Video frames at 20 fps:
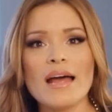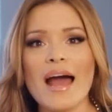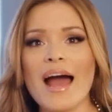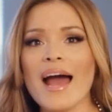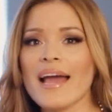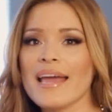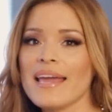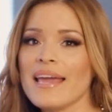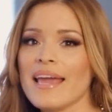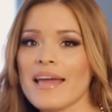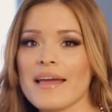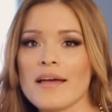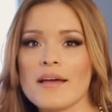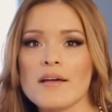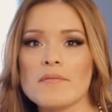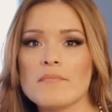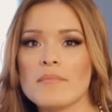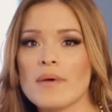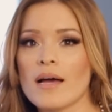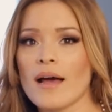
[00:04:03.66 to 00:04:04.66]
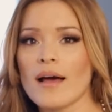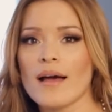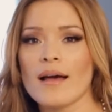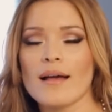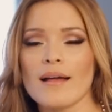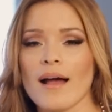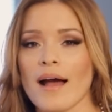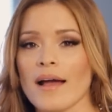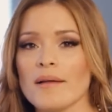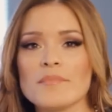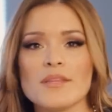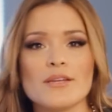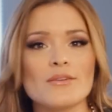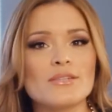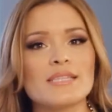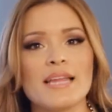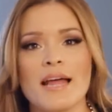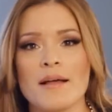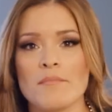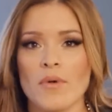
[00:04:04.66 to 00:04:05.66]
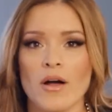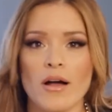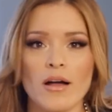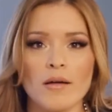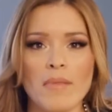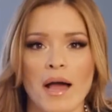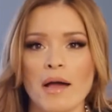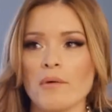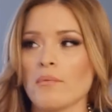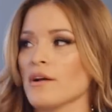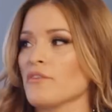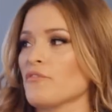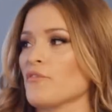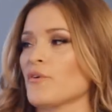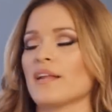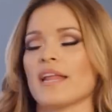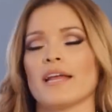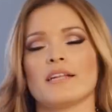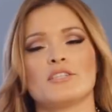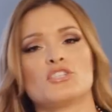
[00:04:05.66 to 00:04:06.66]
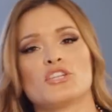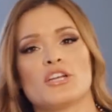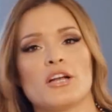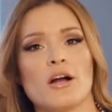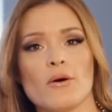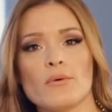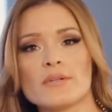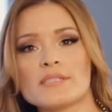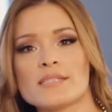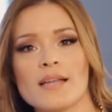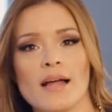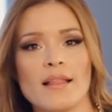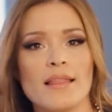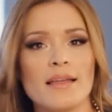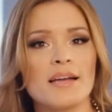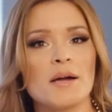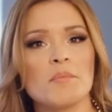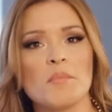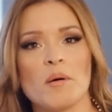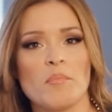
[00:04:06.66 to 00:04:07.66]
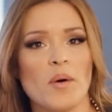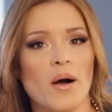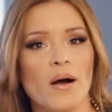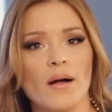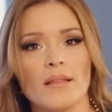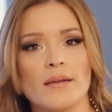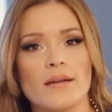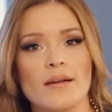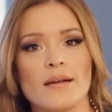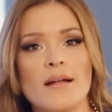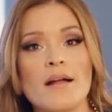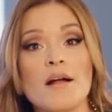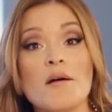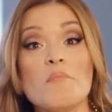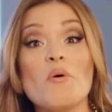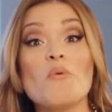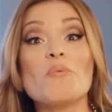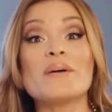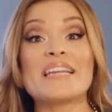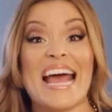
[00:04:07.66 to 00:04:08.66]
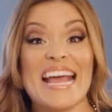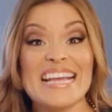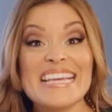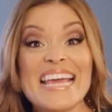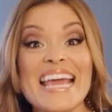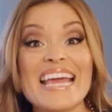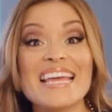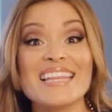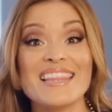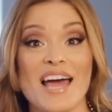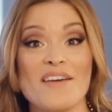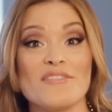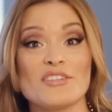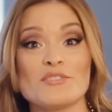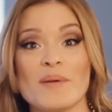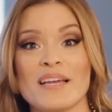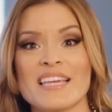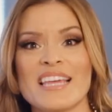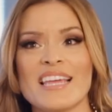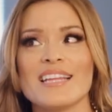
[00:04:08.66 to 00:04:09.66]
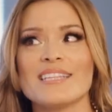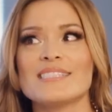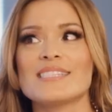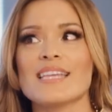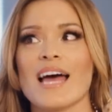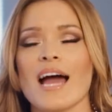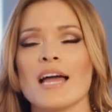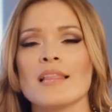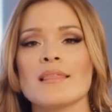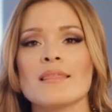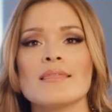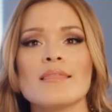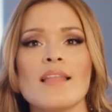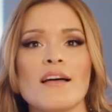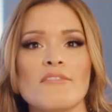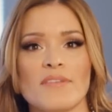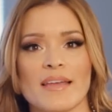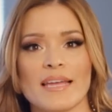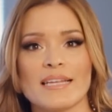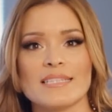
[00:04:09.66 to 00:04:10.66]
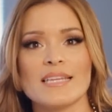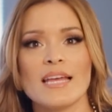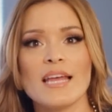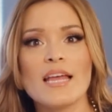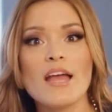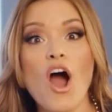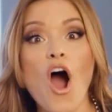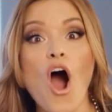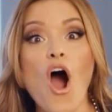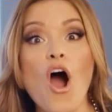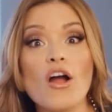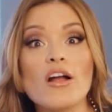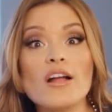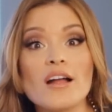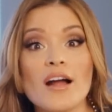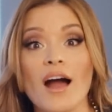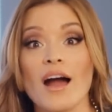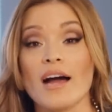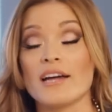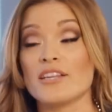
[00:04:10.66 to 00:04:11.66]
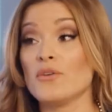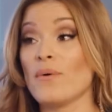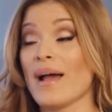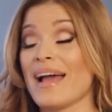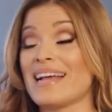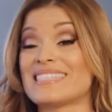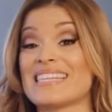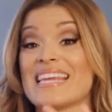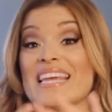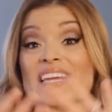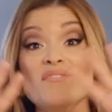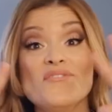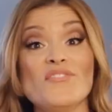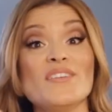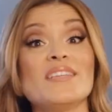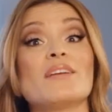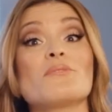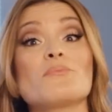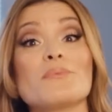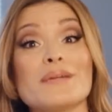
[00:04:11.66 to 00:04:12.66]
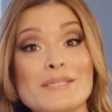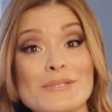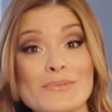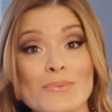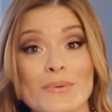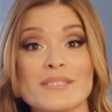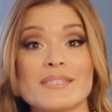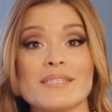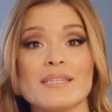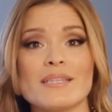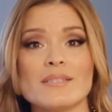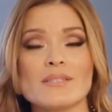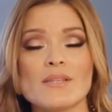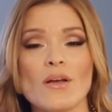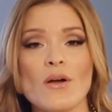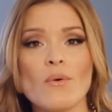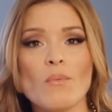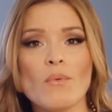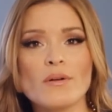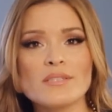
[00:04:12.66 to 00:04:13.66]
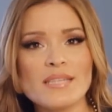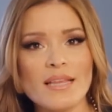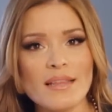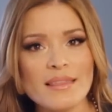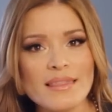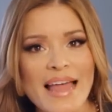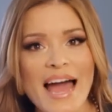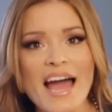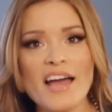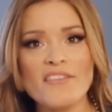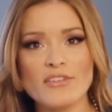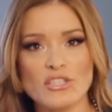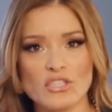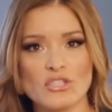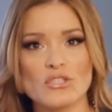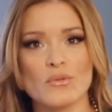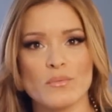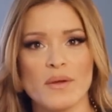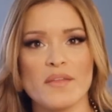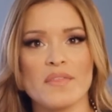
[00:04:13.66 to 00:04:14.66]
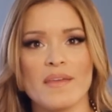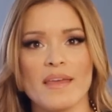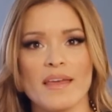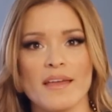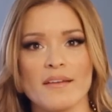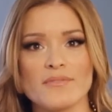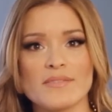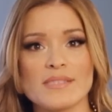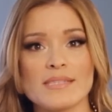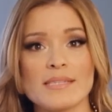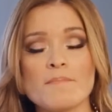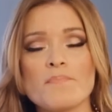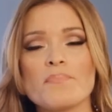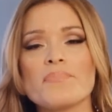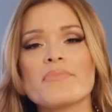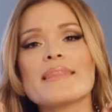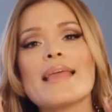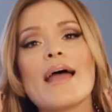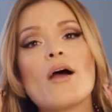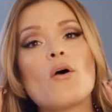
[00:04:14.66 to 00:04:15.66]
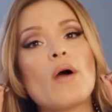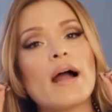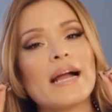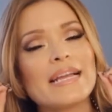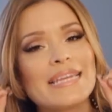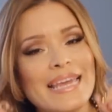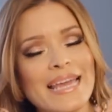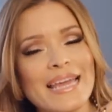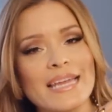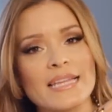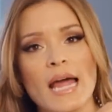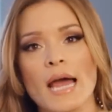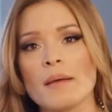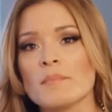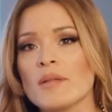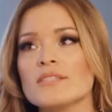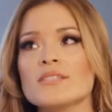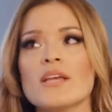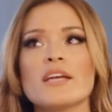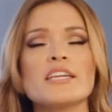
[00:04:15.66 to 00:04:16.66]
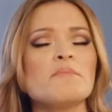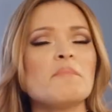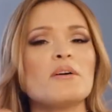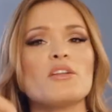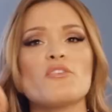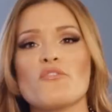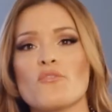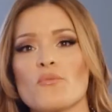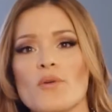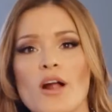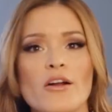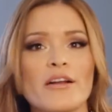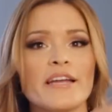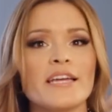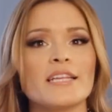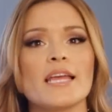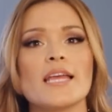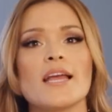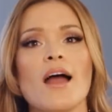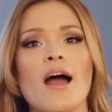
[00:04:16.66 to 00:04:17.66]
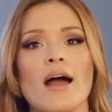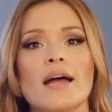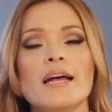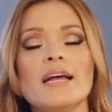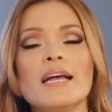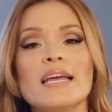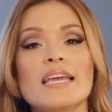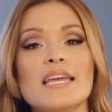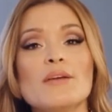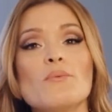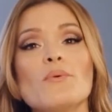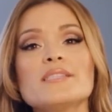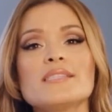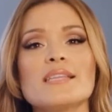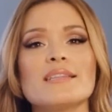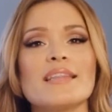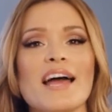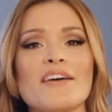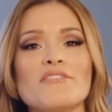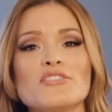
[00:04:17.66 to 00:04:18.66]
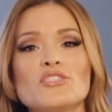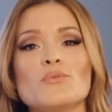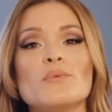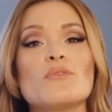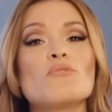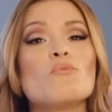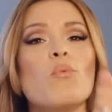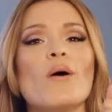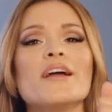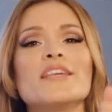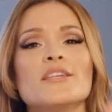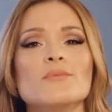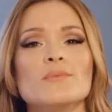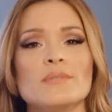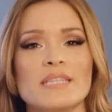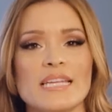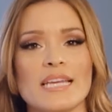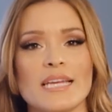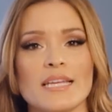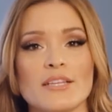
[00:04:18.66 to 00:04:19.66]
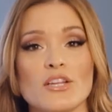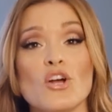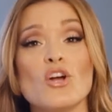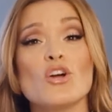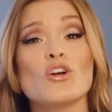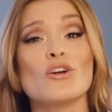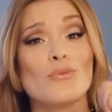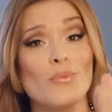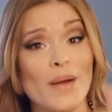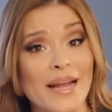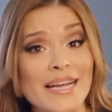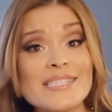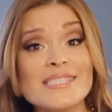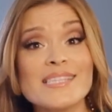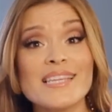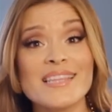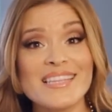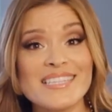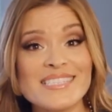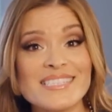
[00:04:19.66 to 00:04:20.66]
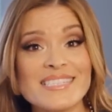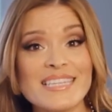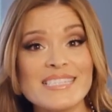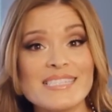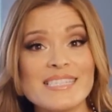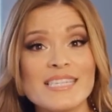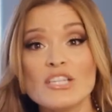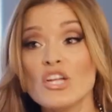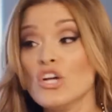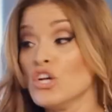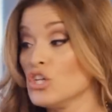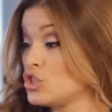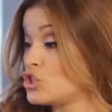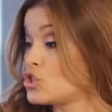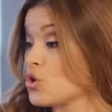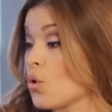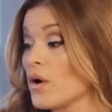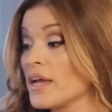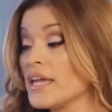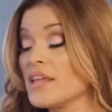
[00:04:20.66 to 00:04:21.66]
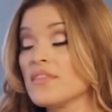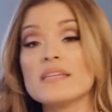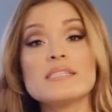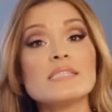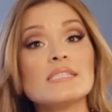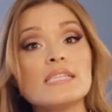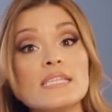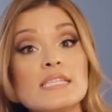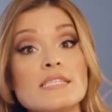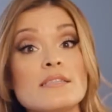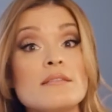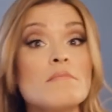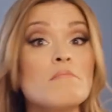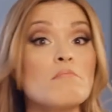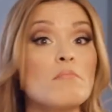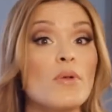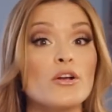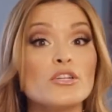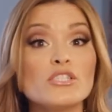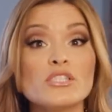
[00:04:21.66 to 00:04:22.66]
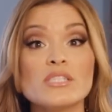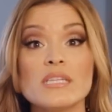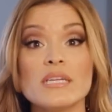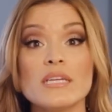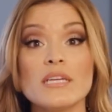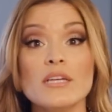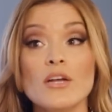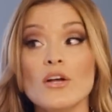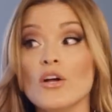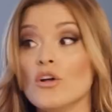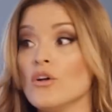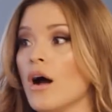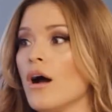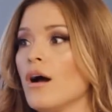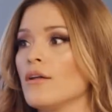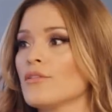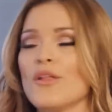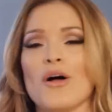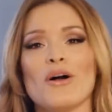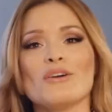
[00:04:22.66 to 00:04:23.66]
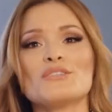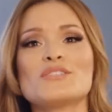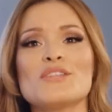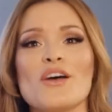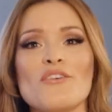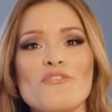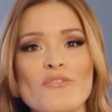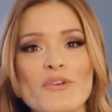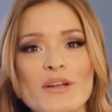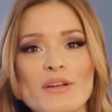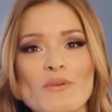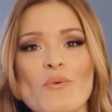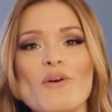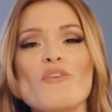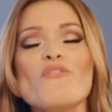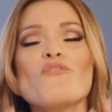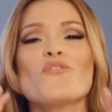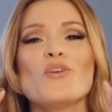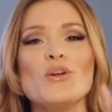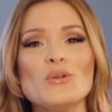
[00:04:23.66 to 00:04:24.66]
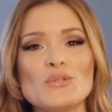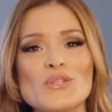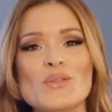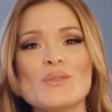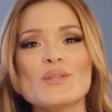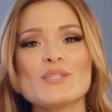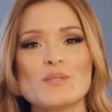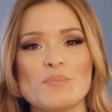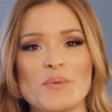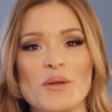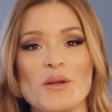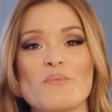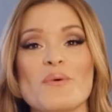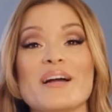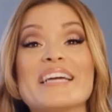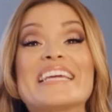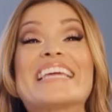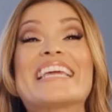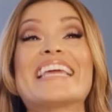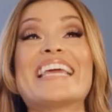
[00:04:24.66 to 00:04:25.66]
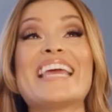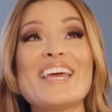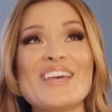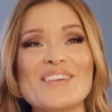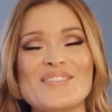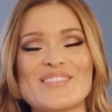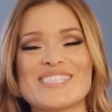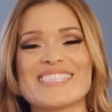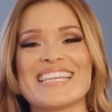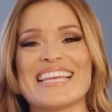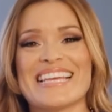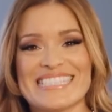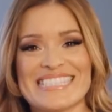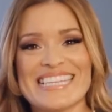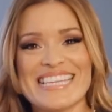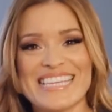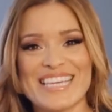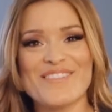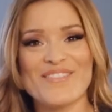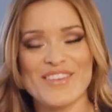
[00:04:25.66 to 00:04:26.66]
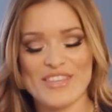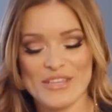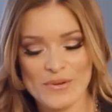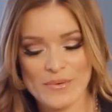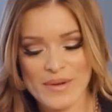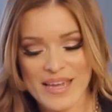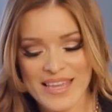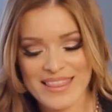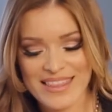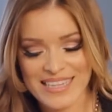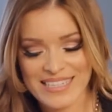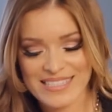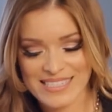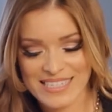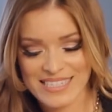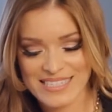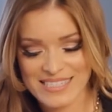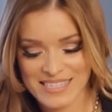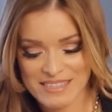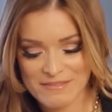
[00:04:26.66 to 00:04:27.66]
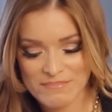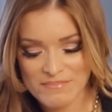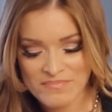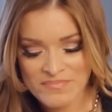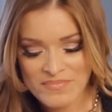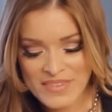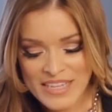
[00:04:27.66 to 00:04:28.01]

I'm their stepmom. I work for an NGO. It's not like I'm a baller, but when I can lavish my kids, I love it. Our God, who has infinite resources, wants to lavish you with gifts. Now, again, I'm not talking about a Ferrari and a yacht. He wants to lavish you with what you need. Grace in this season, joy in this season, mercy, long-suffering. What fruits of the Spirit, what gifts is he giving you in this season?